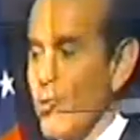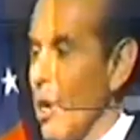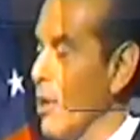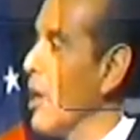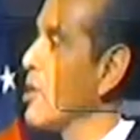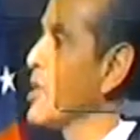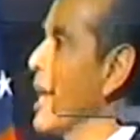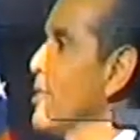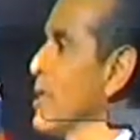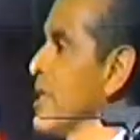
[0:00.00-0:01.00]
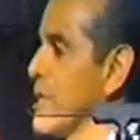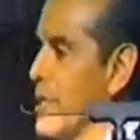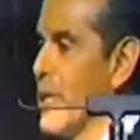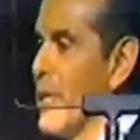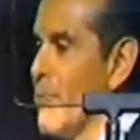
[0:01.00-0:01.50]
Now, throughout Los
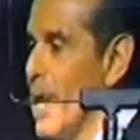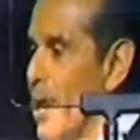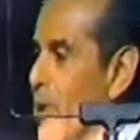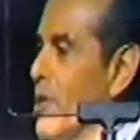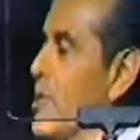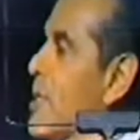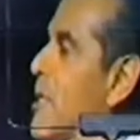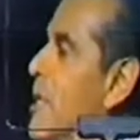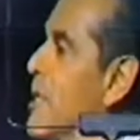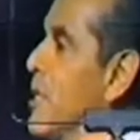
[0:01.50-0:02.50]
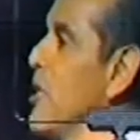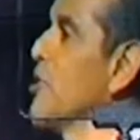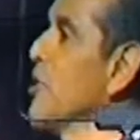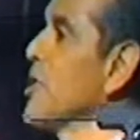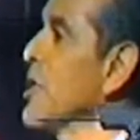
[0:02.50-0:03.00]
Angeles, parents,
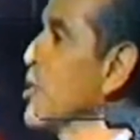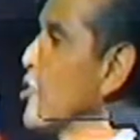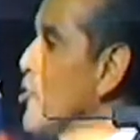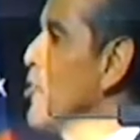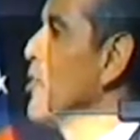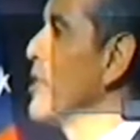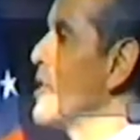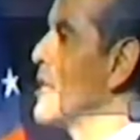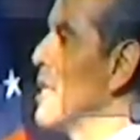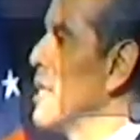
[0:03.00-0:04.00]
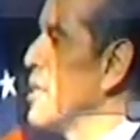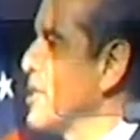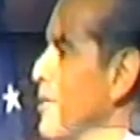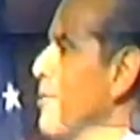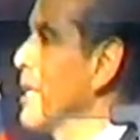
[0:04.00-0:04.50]
teachers, students,
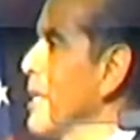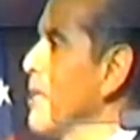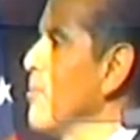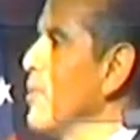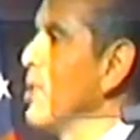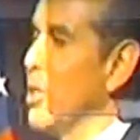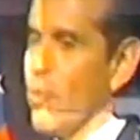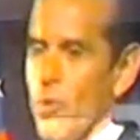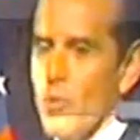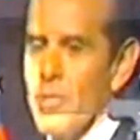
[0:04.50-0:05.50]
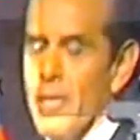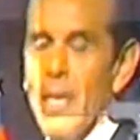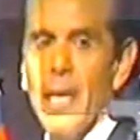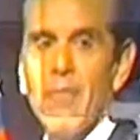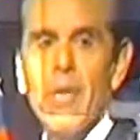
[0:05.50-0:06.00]
civic and community
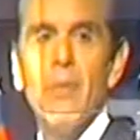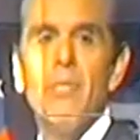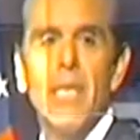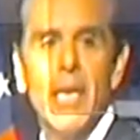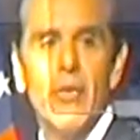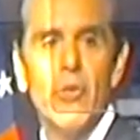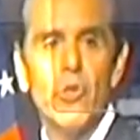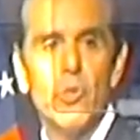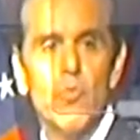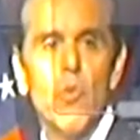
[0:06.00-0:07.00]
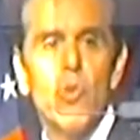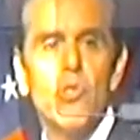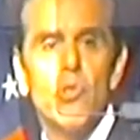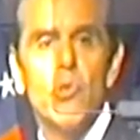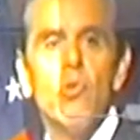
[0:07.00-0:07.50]
groups have come together to
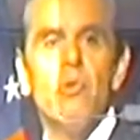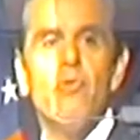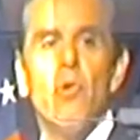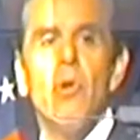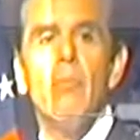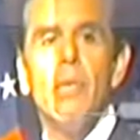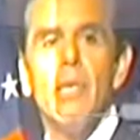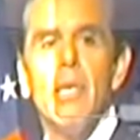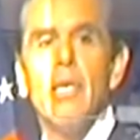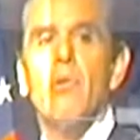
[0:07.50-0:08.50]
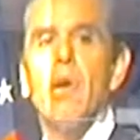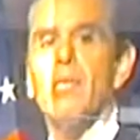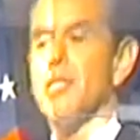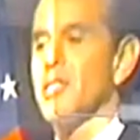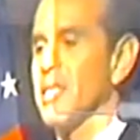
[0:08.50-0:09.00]
support school reform
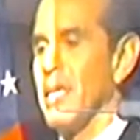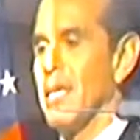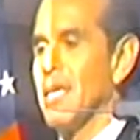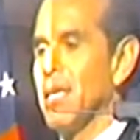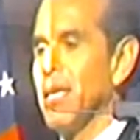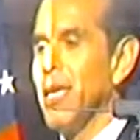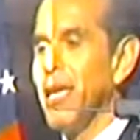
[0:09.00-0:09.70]
across the city,